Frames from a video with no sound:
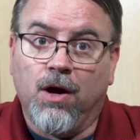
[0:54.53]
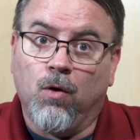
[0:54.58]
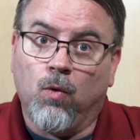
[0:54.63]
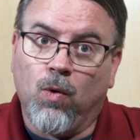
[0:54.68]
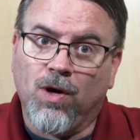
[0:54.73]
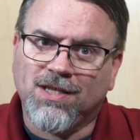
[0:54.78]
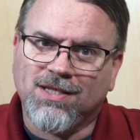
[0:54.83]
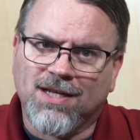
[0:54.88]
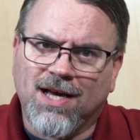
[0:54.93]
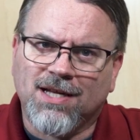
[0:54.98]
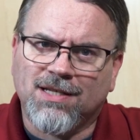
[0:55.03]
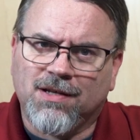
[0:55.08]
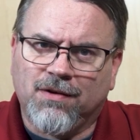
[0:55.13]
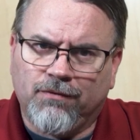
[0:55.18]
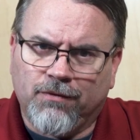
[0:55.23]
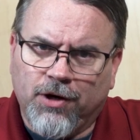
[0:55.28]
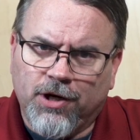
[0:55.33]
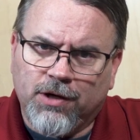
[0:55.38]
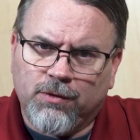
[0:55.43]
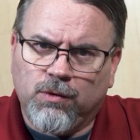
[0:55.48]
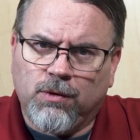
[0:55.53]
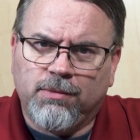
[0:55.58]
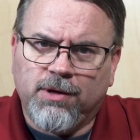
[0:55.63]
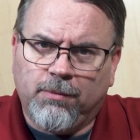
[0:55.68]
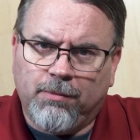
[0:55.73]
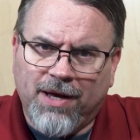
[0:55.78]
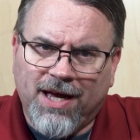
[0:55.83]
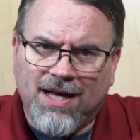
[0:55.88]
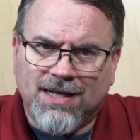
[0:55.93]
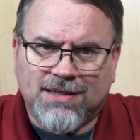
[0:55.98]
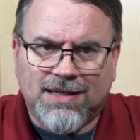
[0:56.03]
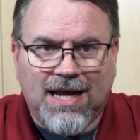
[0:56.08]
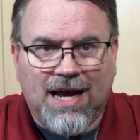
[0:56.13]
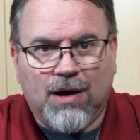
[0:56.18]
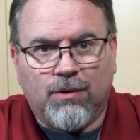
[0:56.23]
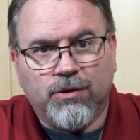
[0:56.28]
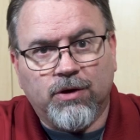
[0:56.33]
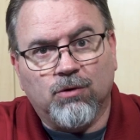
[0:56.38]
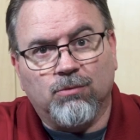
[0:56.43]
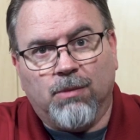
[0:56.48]
What size inverter will be best? How
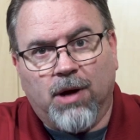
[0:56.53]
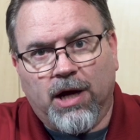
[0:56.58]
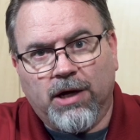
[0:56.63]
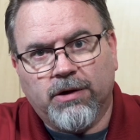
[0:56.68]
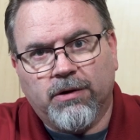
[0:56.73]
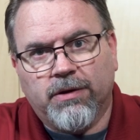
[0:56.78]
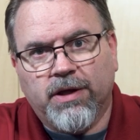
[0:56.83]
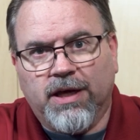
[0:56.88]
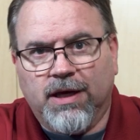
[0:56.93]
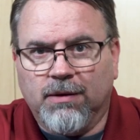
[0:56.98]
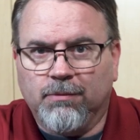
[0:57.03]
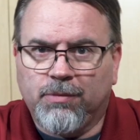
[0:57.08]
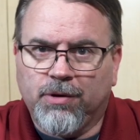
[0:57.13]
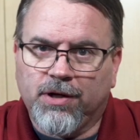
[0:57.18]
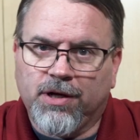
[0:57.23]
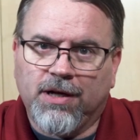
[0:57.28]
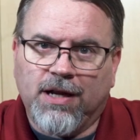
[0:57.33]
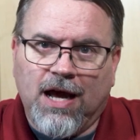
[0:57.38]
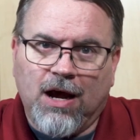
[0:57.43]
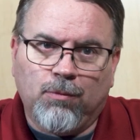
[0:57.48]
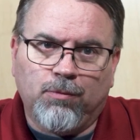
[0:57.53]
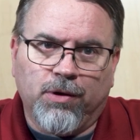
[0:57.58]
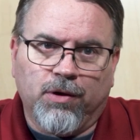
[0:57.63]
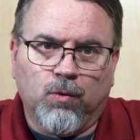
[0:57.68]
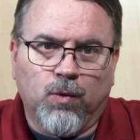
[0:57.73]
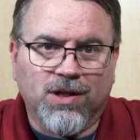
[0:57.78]
will you monitor the input and output?